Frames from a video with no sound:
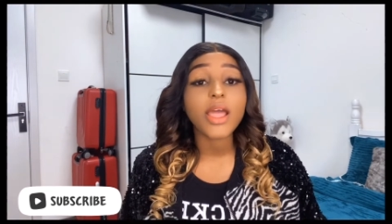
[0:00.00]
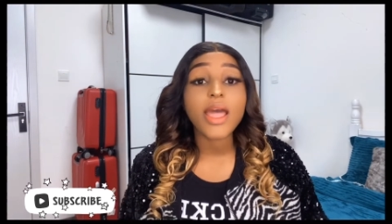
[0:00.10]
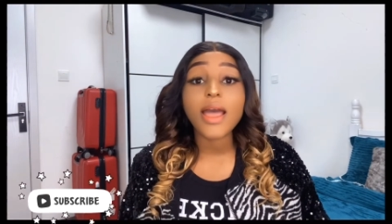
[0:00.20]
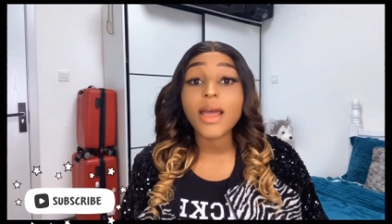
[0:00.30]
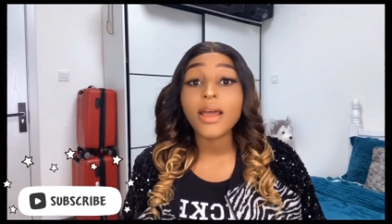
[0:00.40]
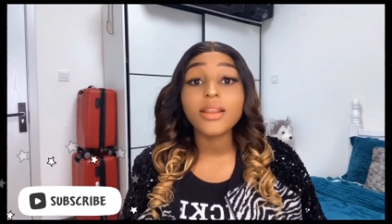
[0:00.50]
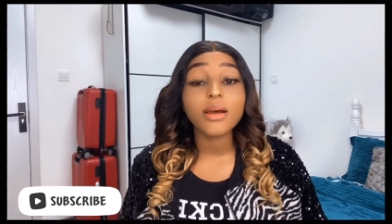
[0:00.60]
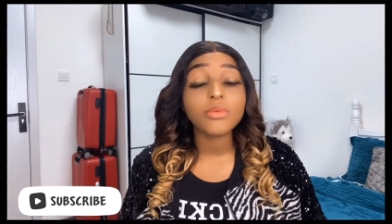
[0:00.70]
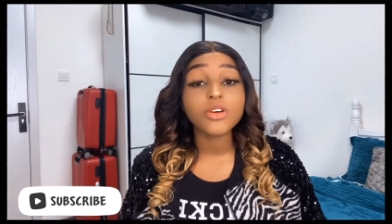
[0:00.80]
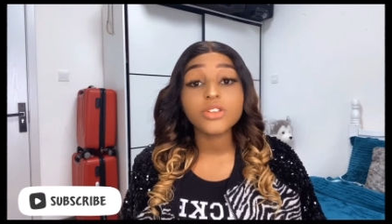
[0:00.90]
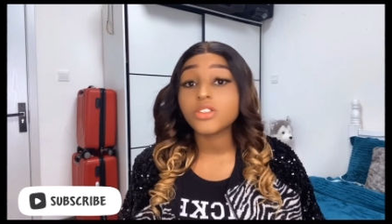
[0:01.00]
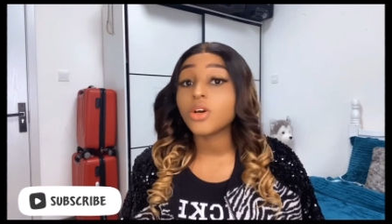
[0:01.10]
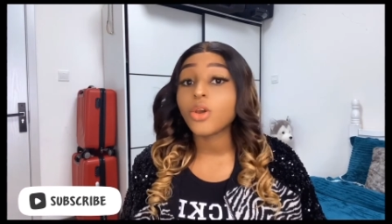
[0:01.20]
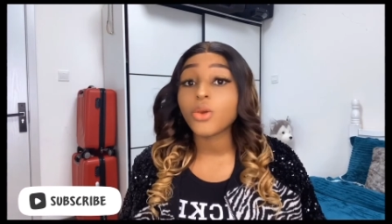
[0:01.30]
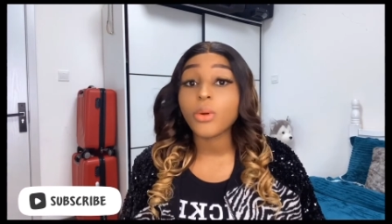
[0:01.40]
and i'm gonna
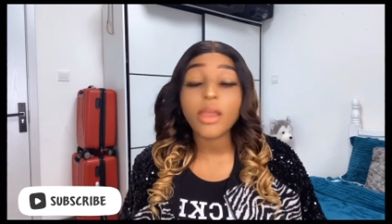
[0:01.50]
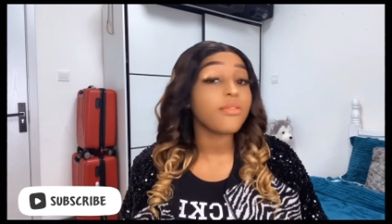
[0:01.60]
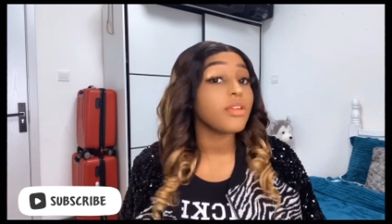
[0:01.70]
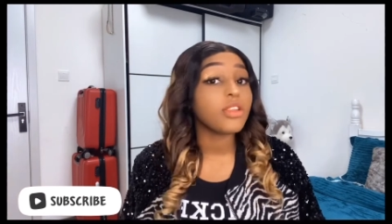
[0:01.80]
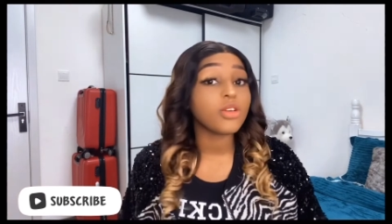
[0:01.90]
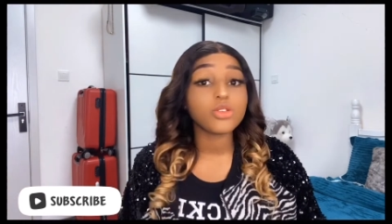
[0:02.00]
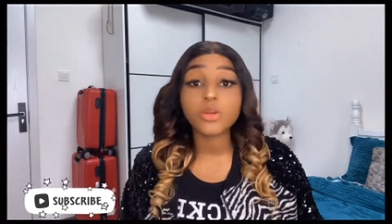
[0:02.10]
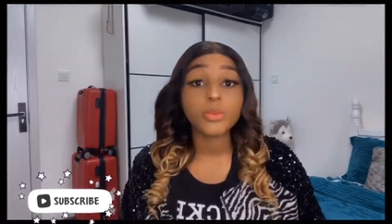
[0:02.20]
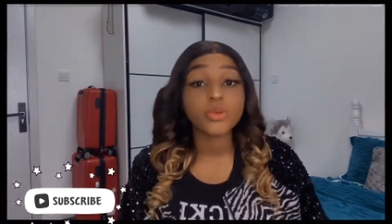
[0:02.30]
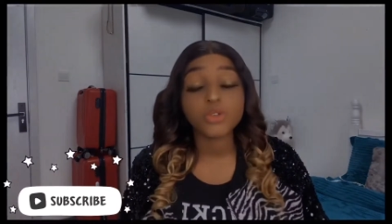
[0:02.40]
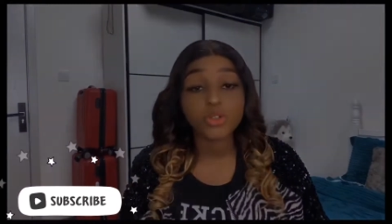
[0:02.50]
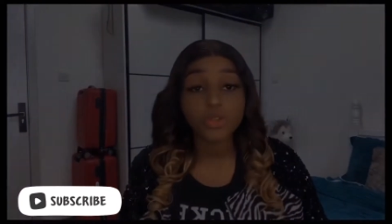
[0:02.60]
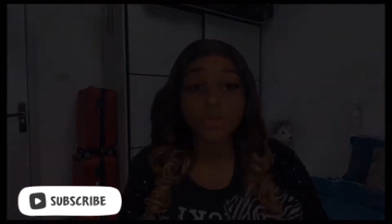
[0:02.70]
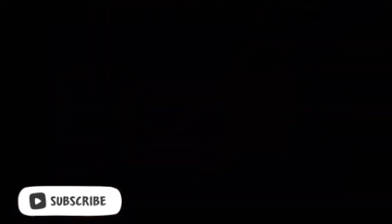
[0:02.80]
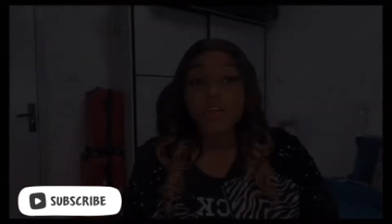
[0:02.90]
tell you everything you're supposed to
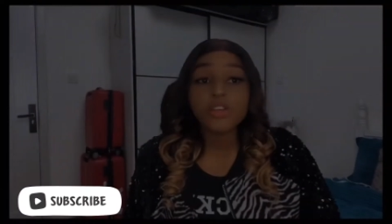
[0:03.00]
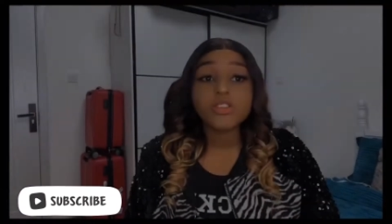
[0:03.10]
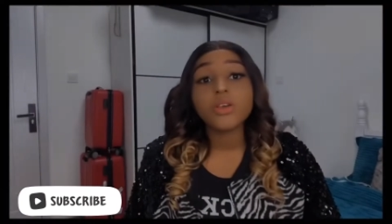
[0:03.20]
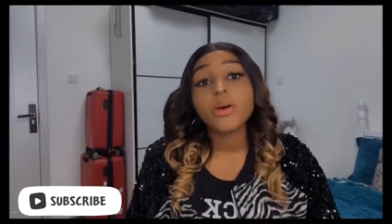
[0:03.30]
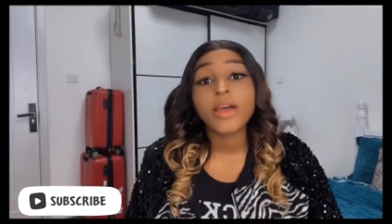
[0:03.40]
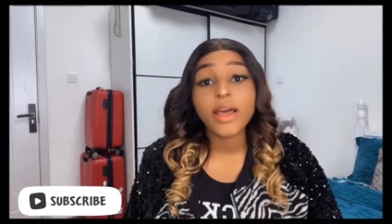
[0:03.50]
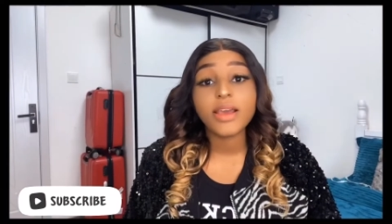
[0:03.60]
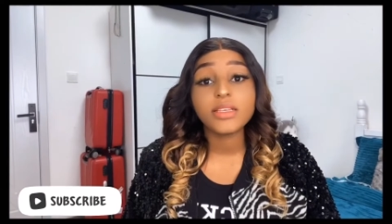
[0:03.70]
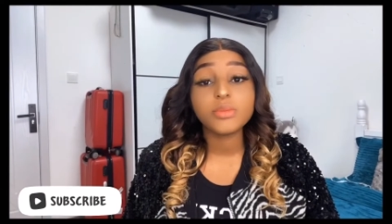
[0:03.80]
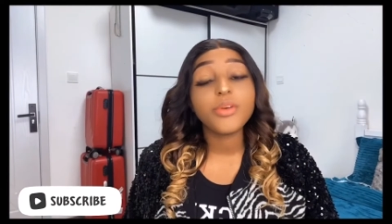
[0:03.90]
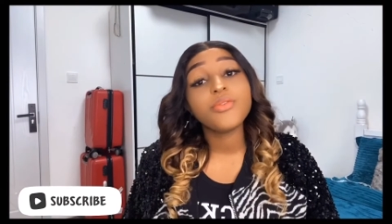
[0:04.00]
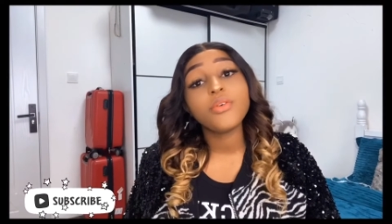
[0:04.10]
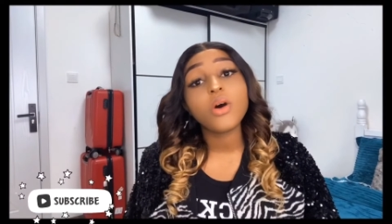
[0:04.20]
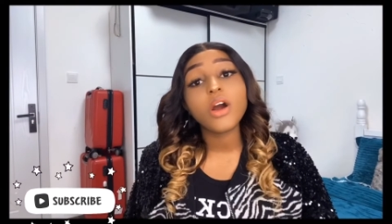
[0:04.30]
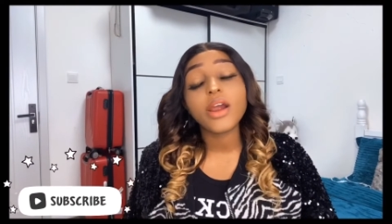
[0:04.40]
do so guys
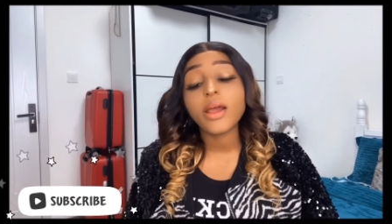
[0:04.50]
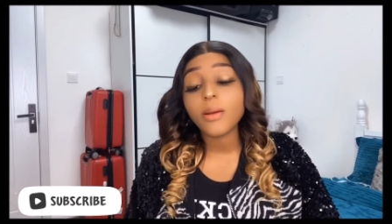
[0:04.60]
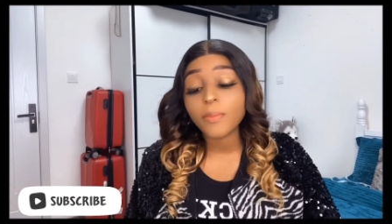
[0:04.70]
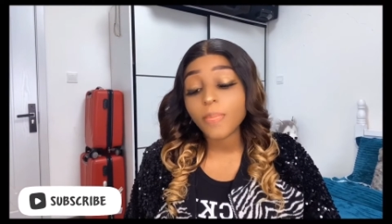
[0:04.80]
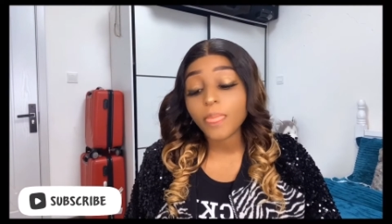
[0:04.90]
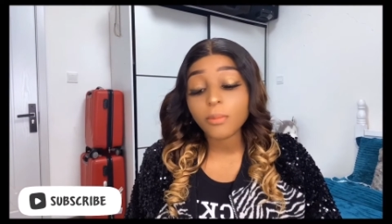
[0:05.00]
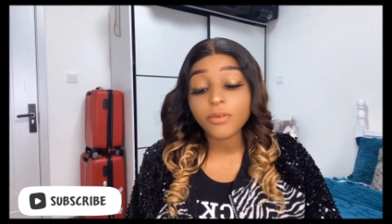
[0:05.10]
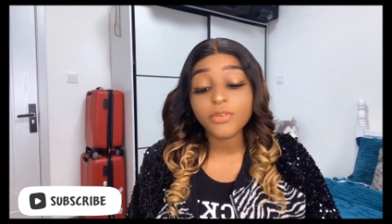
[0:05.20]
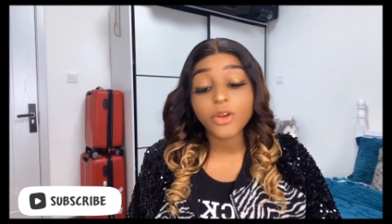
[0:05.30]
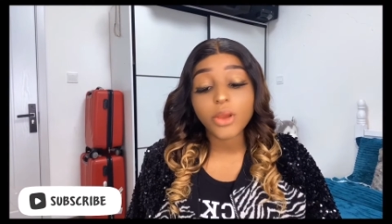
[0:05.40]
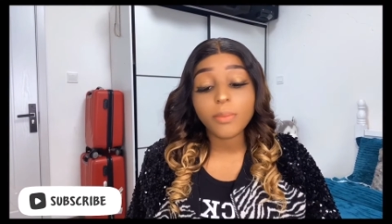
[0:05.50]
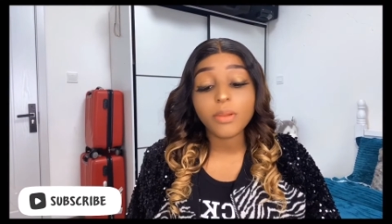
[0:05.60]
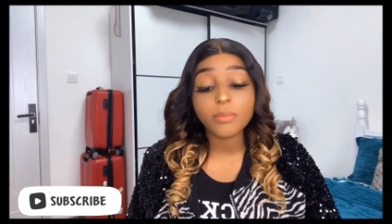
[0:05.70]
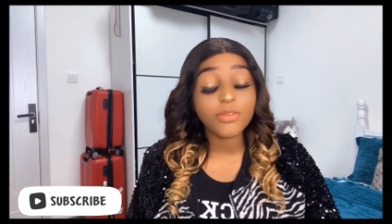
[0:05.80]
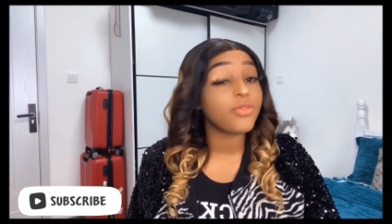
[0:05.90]
before um before you
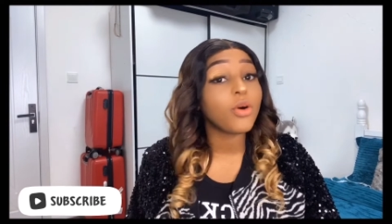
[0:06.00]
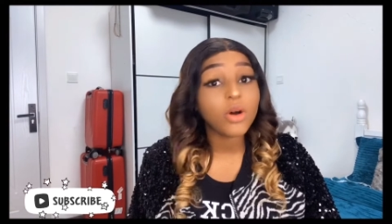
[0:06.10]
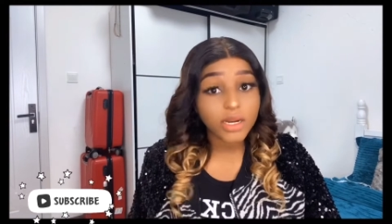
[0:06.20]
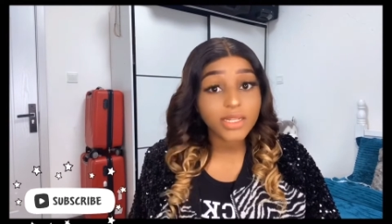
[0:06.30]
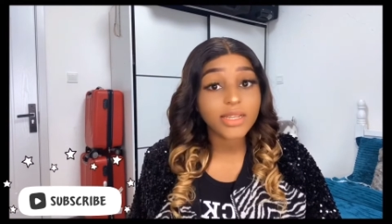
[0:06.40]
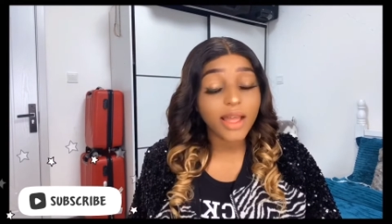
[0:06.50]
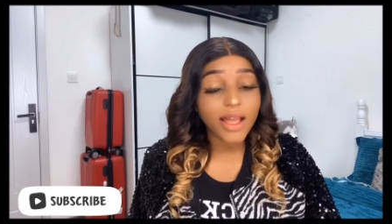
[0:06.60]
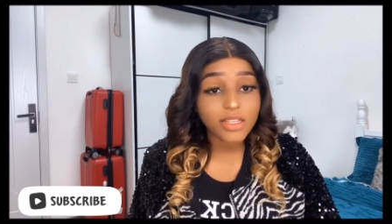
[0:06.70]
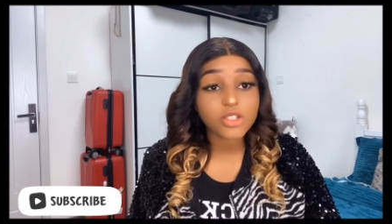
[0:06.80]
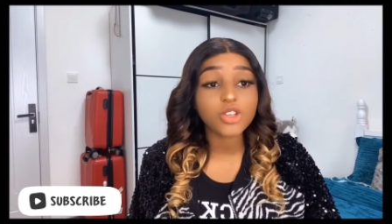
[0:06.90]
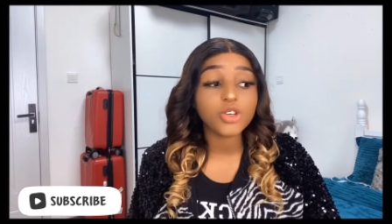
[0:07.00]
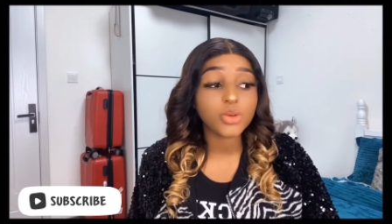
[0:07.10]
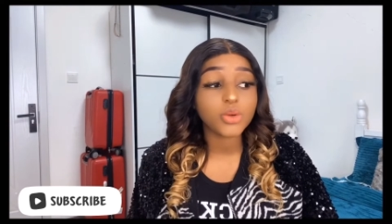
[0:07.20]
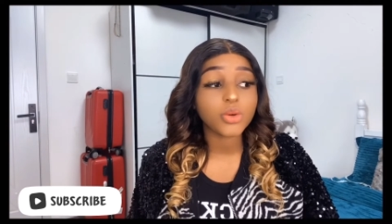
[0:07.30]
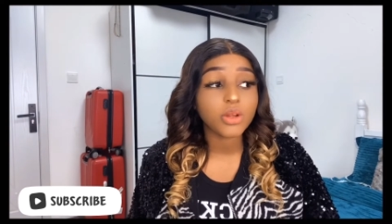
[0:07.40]
before they ask you